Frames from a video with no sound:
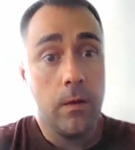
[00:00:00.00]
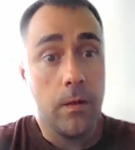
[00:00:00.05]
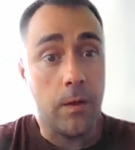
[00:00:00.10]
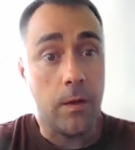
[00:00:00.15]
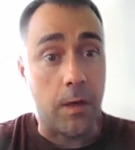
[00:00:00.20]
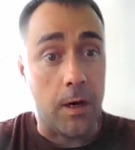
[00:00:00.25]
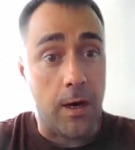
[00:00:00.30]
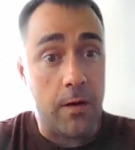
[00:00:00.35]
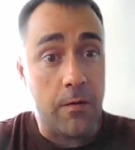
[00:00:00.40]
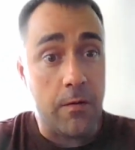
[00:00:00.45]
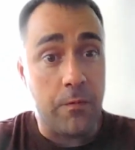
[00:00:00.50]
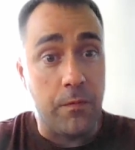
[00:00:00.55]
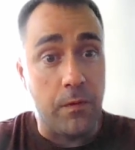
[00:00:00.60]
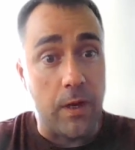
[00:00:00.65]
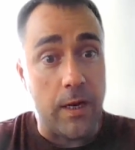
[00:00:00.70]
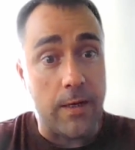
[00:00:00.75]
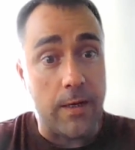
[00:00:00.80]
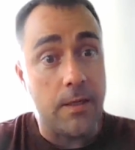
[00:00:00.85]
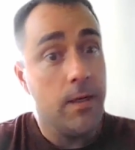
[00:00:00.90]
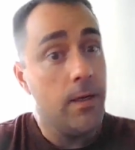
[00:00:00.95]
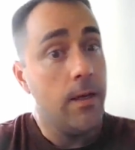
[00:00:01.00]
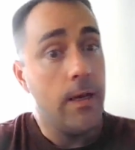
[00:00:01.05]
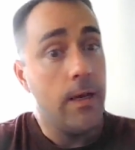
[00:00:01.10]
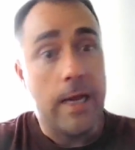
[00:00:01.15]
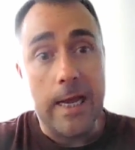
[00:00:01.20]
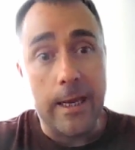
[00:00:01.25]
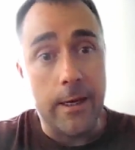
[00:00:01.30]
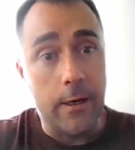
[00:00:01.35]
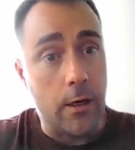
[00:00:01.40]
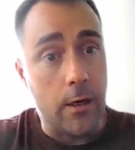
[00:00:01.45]
conflict,
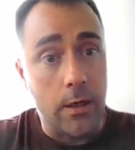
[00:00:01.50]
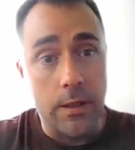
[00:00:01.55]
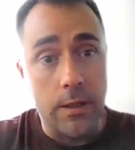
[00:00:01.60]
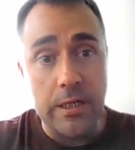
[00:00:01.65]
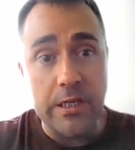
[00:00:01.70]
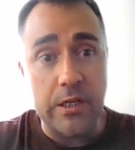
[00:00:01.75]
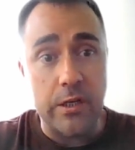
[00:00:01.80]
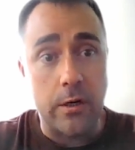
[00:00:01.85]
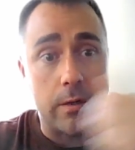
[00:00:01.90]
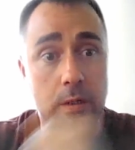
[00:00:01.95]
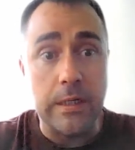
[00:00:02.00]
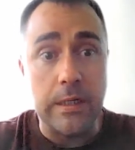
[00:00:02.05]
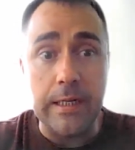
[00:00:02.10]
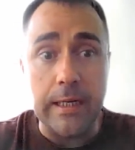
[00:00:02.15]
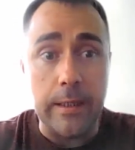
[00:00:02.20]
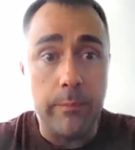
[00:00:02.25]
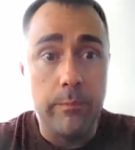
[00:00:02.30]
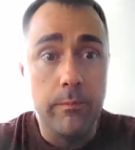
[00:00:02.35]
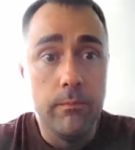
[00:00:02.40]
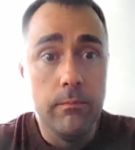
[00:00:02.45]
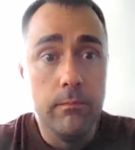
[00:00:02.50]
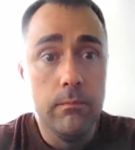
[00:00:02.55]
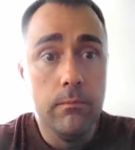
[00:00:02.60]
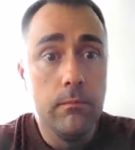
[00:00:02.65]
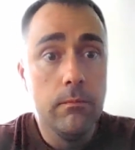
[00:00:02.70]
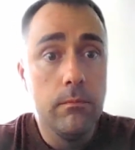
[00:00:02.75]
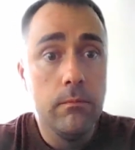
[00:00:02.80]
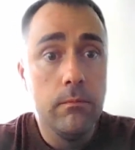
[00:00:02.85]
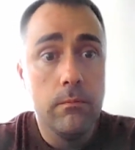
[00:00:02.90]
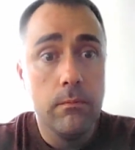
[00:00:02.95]
and uncertainty.
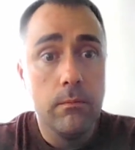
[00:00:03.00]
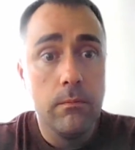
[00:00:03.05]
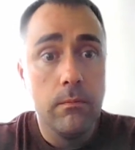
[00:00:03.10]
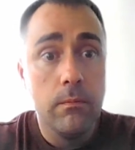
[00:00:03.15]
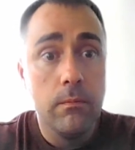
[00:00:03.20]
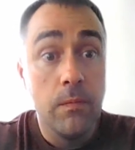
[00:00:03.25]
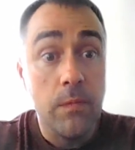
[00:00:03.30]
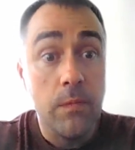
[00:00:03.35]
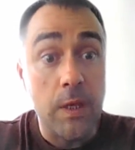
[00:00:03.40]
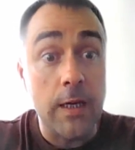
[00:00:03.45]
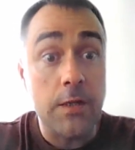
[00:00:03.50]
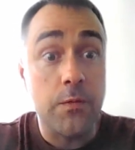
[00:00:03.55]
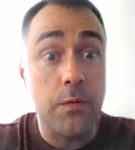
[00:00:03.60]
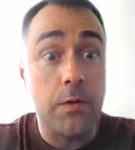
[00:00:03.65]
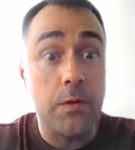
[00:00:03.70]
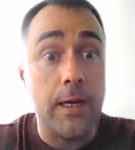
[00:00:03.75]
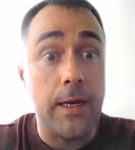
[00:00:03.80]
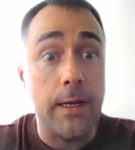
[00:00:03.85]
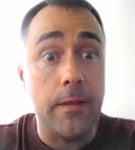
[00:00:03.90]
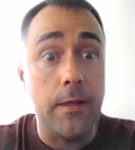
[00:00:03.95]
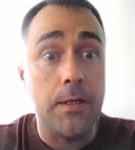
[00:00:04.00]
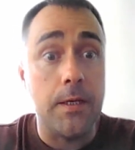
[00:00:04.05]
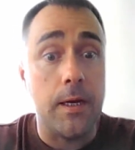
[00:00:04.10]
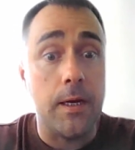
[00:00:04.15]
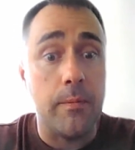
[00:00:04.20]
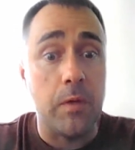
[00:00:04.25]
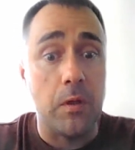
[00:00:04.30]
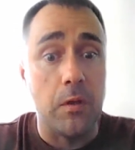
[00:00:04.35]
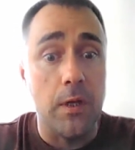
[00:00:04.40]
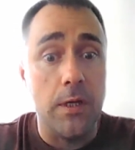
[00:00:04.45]
Thanks for taking the
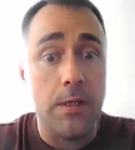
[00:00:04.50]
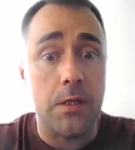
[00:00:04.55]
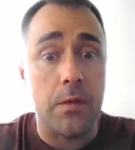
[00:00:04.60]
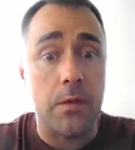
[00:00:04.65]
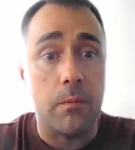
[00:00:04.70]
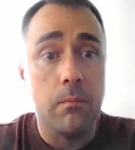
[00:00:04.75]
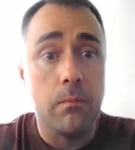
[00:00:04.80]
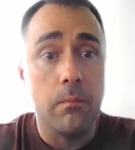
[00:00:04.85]
time to listen.